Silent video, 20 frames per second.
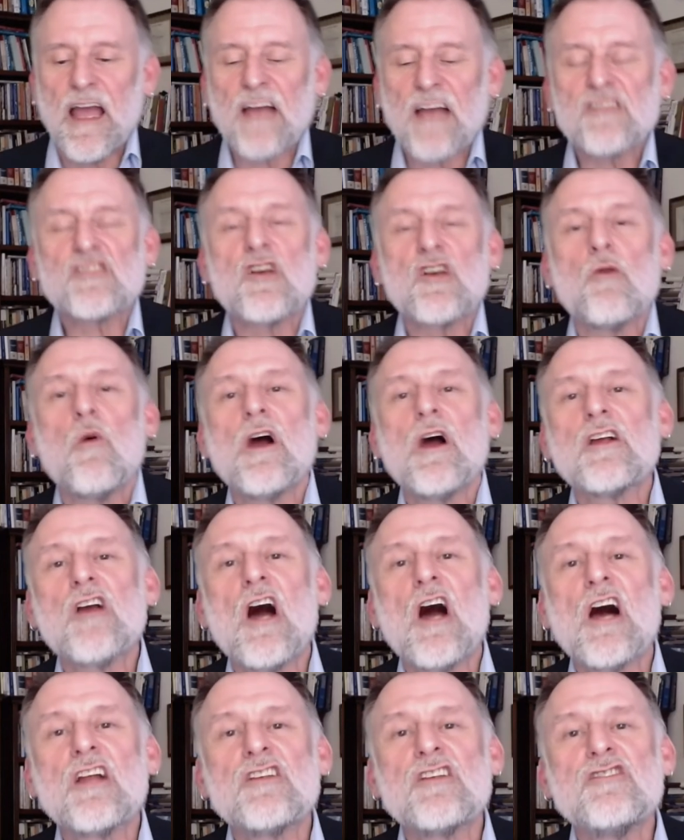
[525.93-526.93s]
And so what
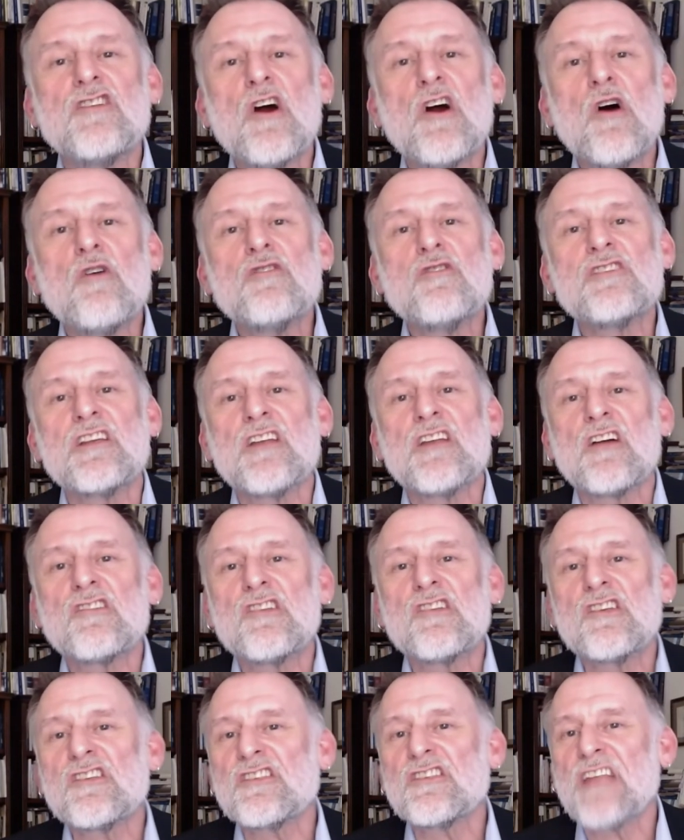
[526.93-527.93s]
God knows and
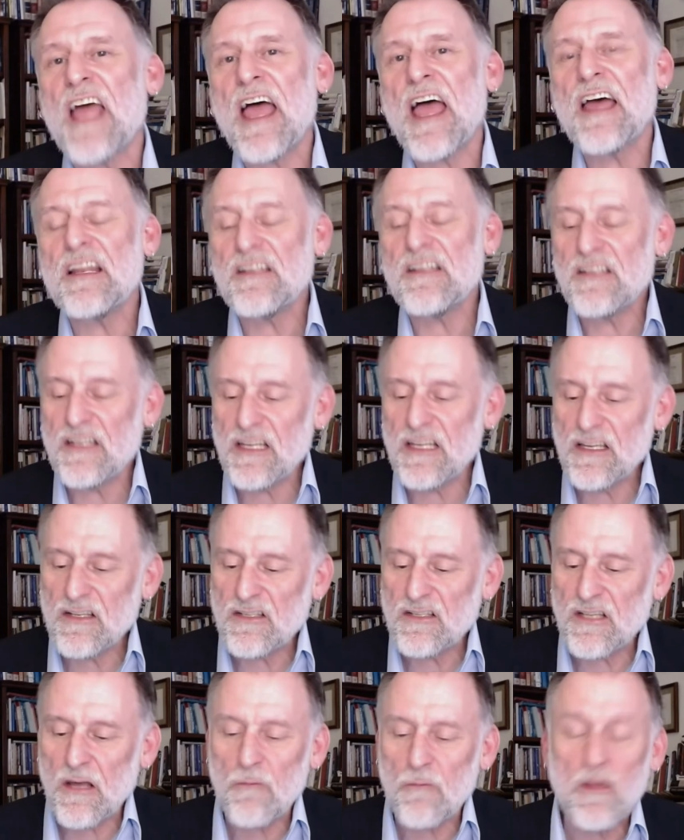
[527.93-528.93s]
understand
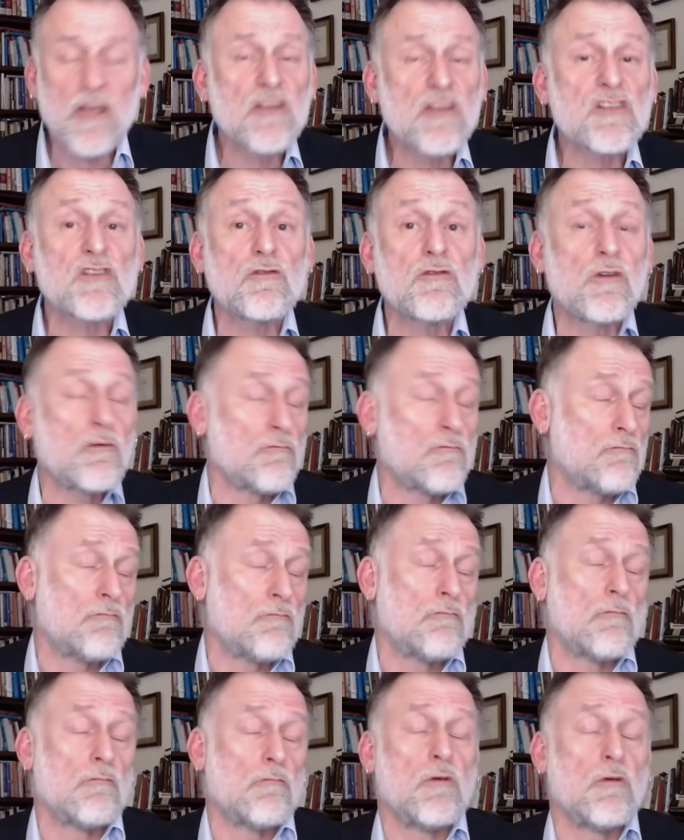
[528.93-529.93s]
is uh, is
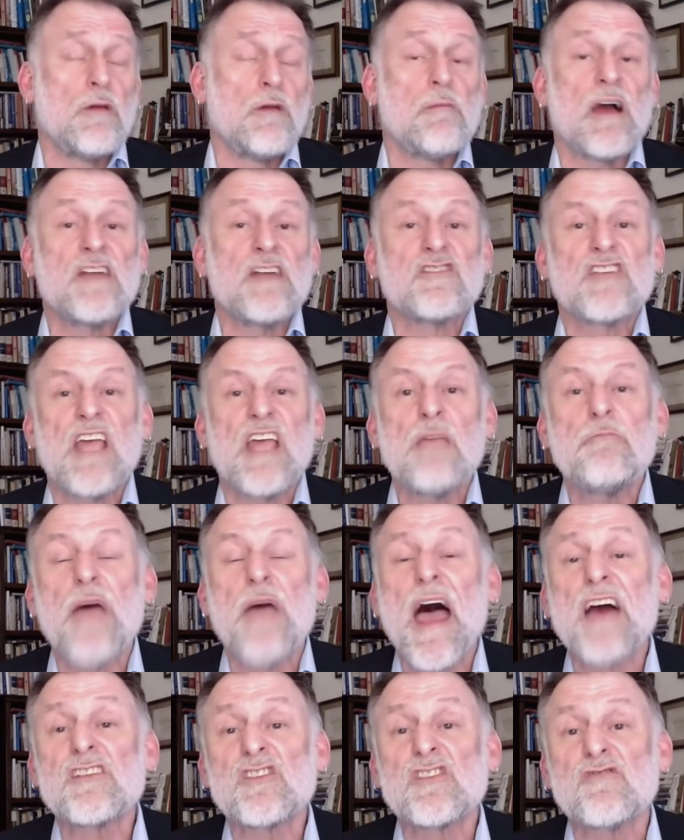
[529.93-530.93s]
we might say
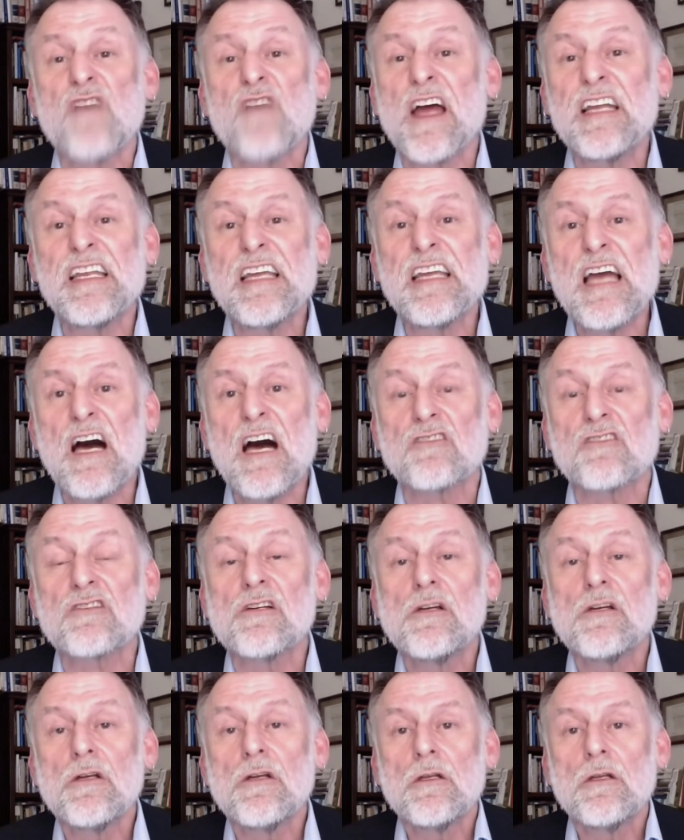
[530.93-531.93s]
past finding out.
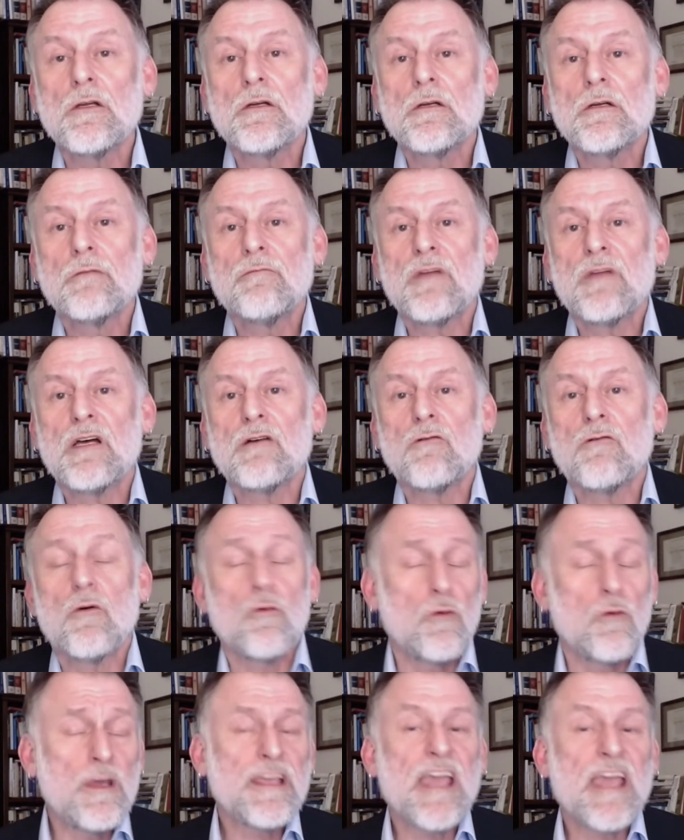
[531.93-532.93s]

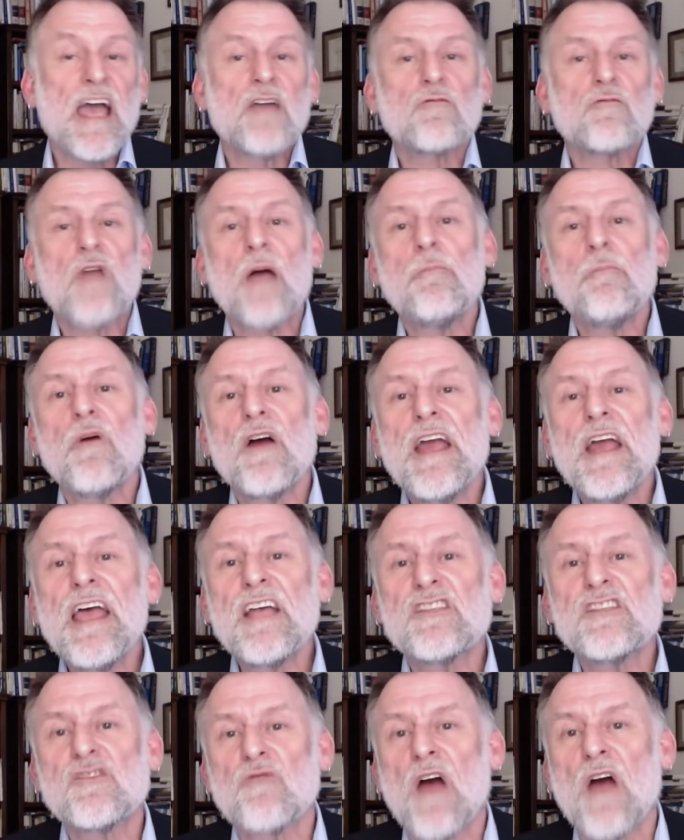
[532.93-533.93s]
We can't wrap our
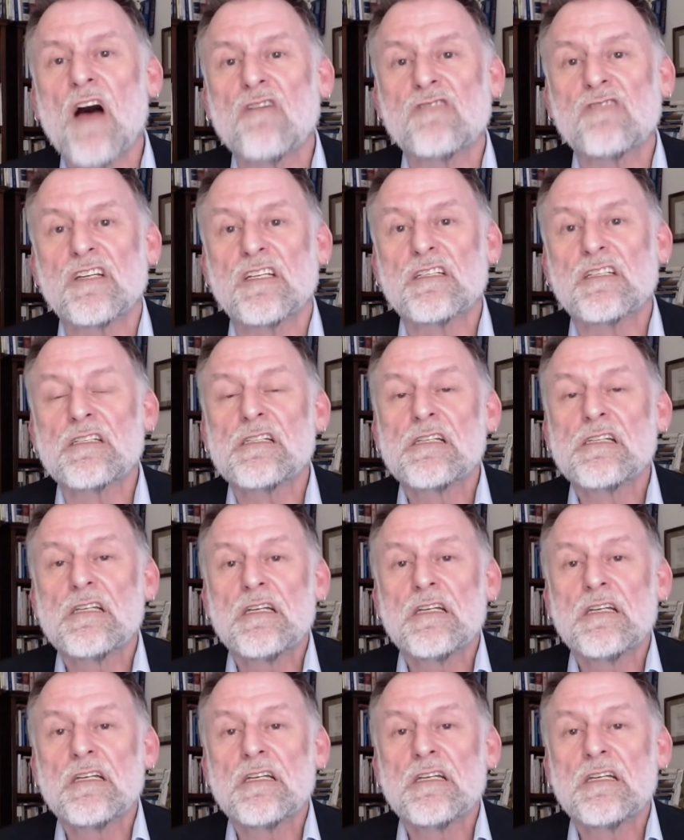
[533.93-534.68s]
heads around it.